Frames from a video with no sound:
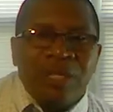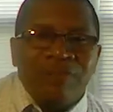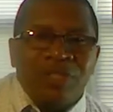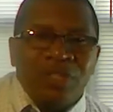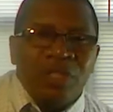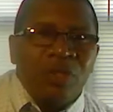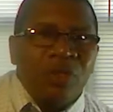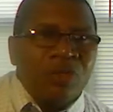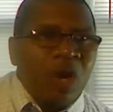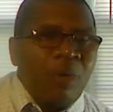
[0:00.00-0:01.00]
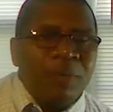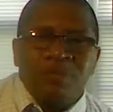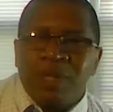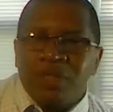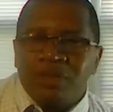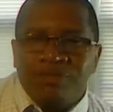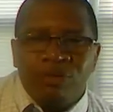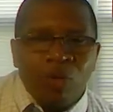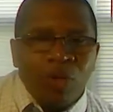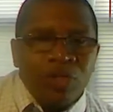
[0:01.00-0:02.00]
Navy SEALs, Army Special
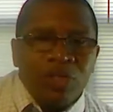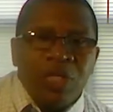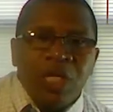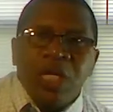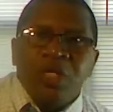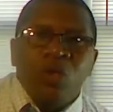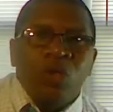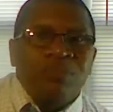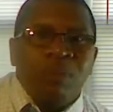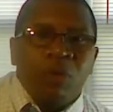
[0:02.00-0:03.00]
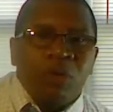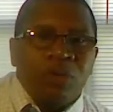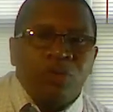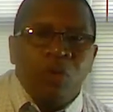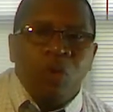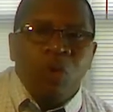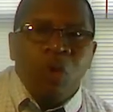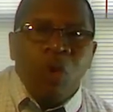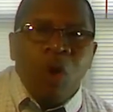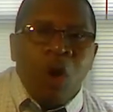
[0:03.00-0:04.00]
Forces, U.S. Border
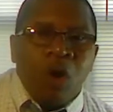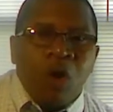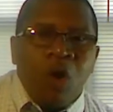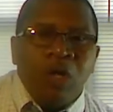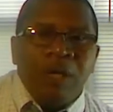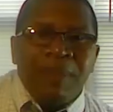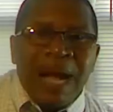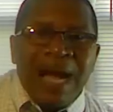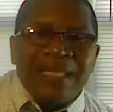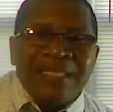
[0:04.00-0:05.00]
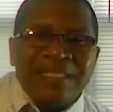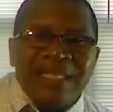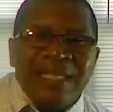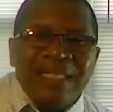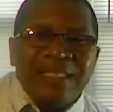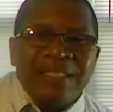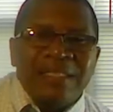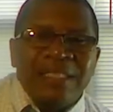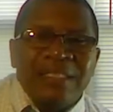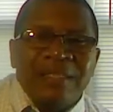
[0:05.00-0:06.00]
Control call in behind the scenes to
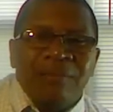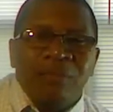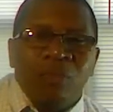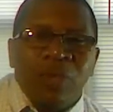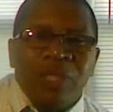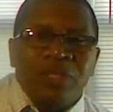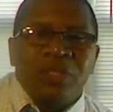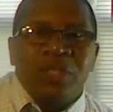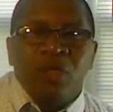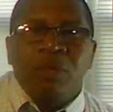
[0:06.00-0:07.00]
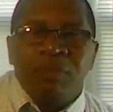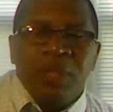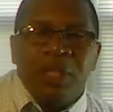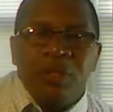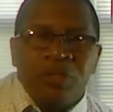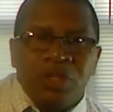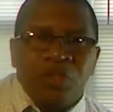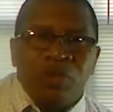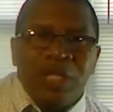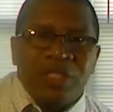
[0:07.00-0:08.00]
teach them when it's kill or be killed
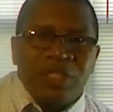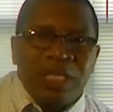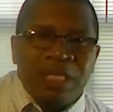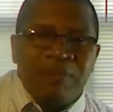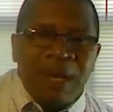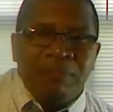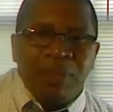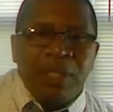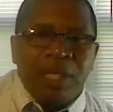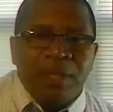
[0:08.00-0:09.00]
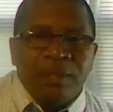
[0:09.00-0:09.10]
situations that they might be in.